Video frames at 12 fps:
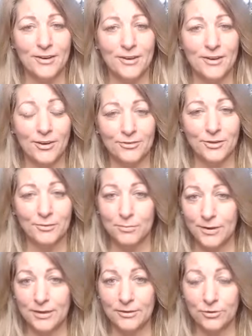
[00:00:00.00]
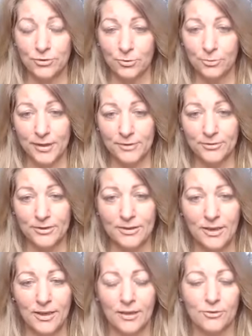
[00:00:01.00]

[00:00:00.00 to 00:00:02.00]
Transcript: darkness can be to your benefit